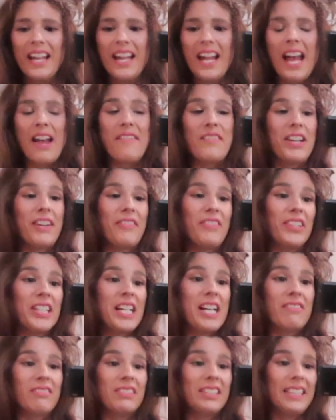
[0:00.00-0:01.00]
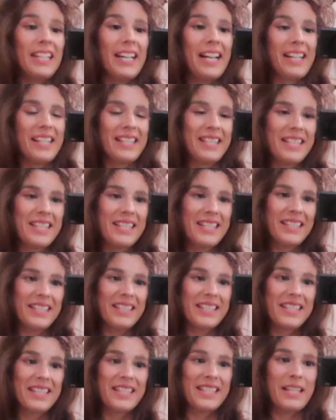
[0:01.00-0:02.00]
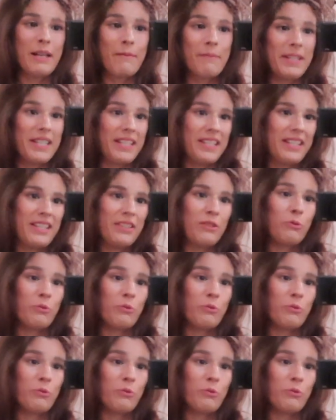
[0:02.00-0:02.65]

having a very relaxed summer's